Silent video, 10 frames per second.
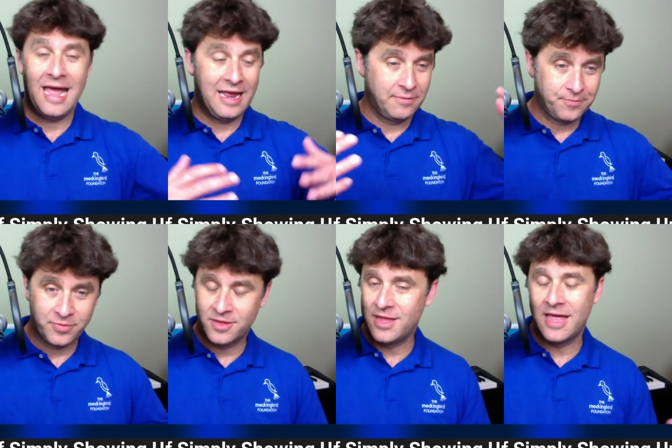
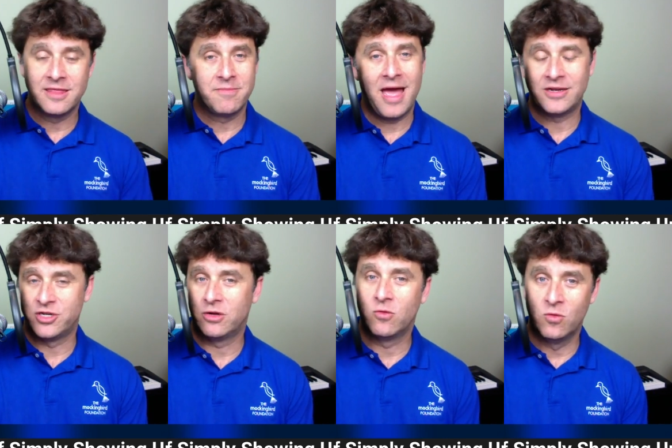and then the
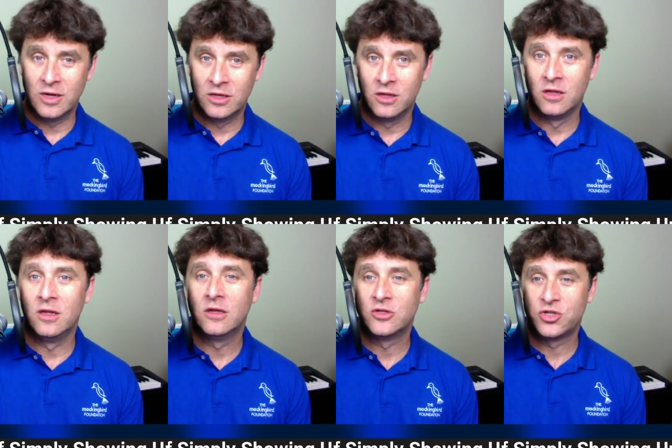magic
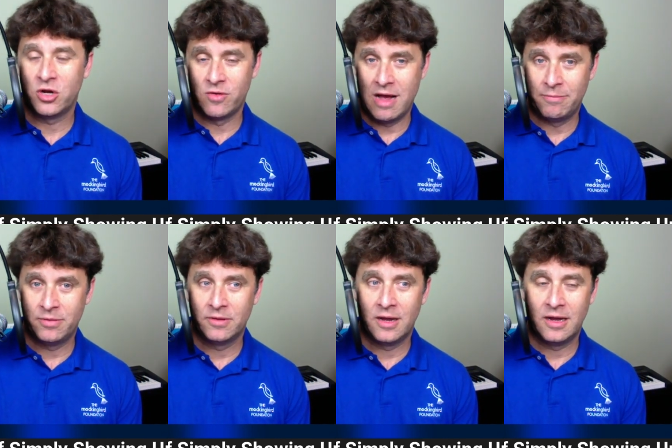will show
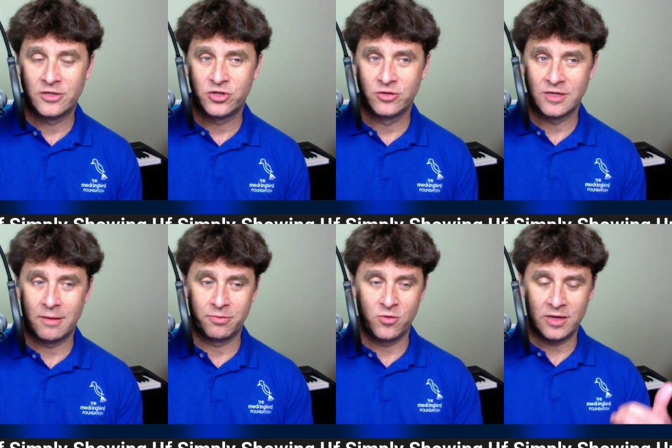up. Uh, it shows
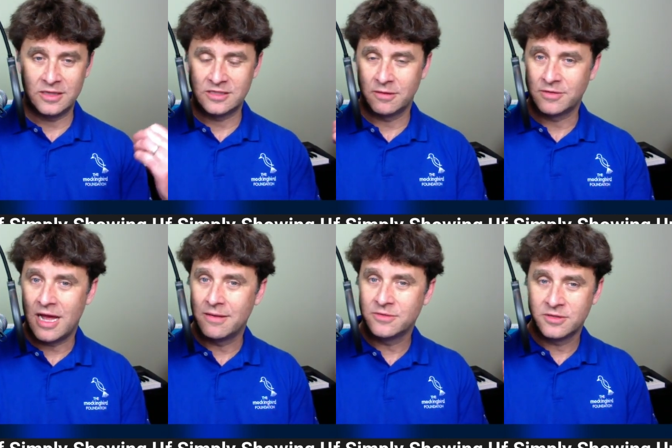up quickly
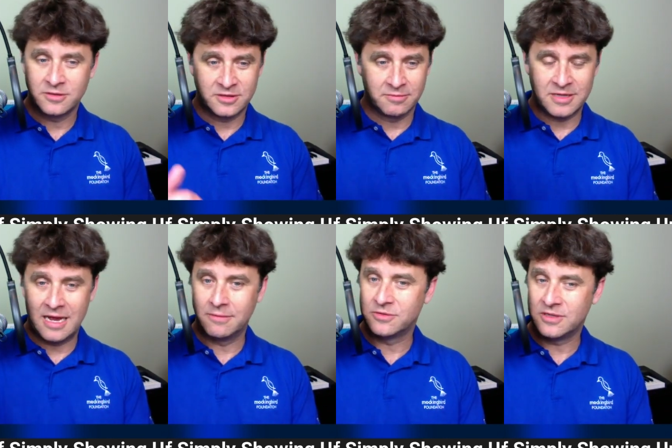sometimes.
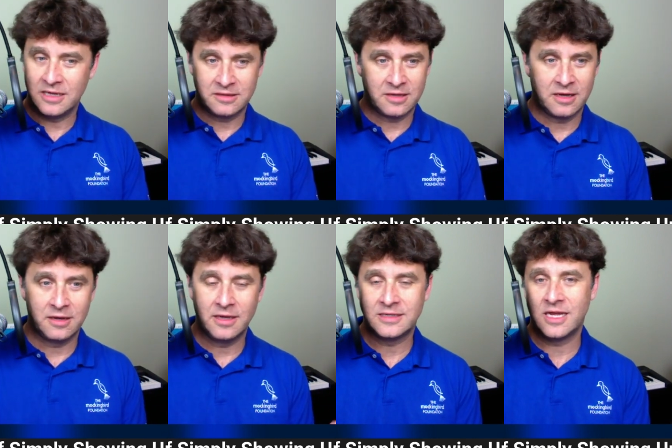Sometimes it
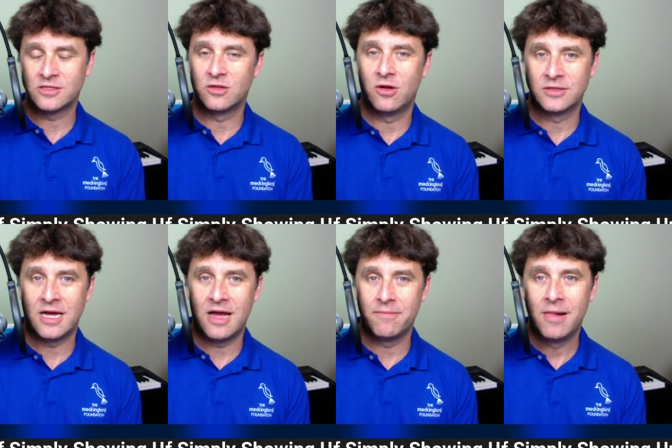uh, it takes a long
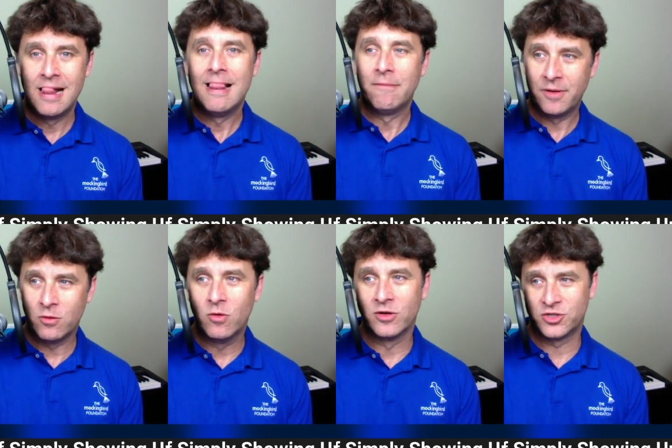time,
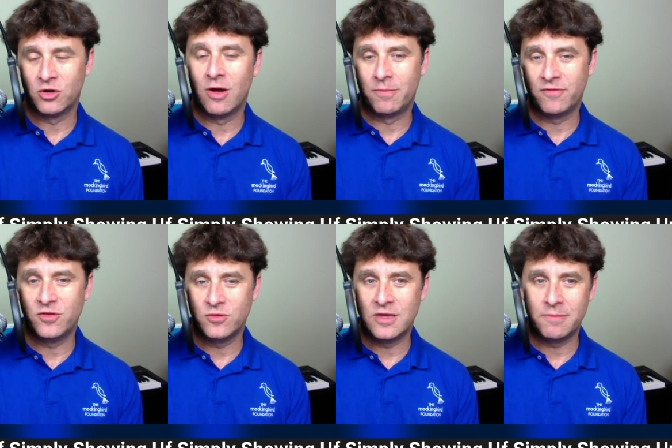but it will show up
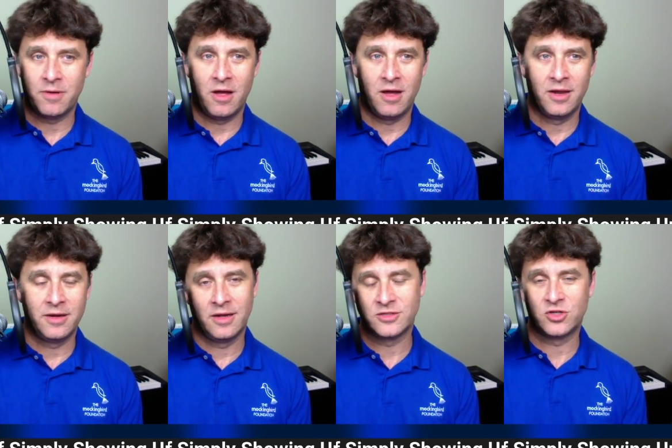if you keep
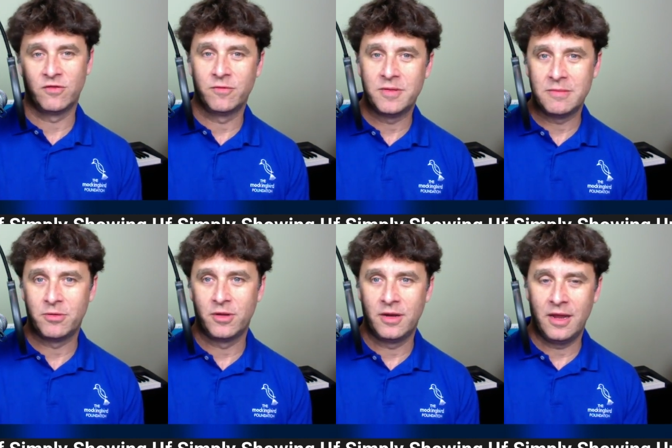on uh, serving
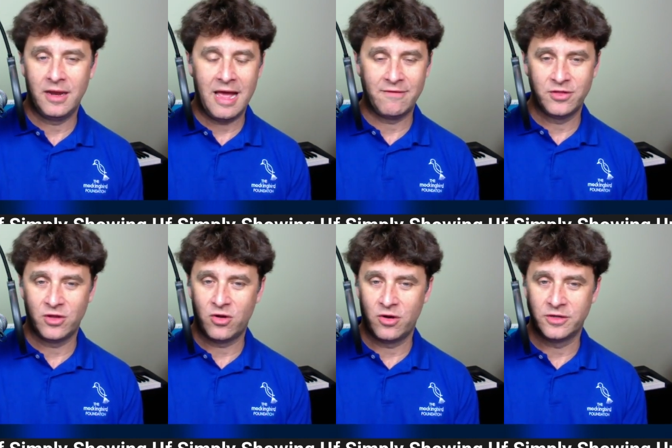people and, and
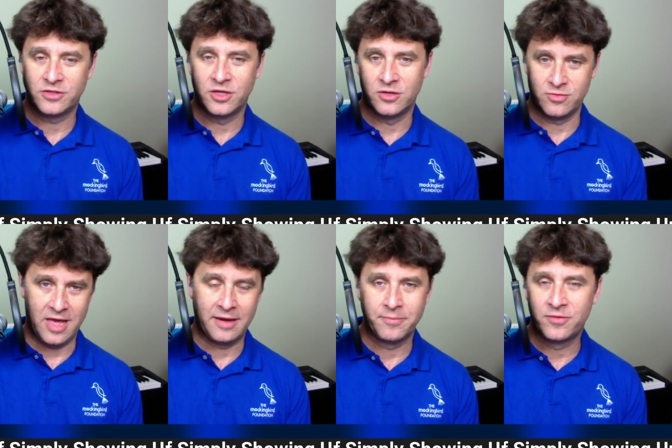having the courage to do
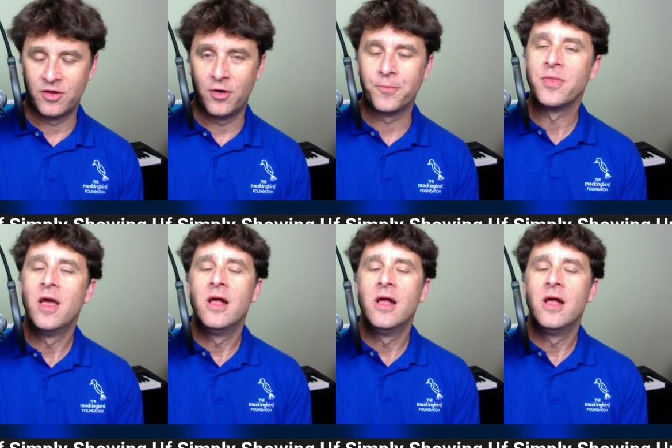that. So,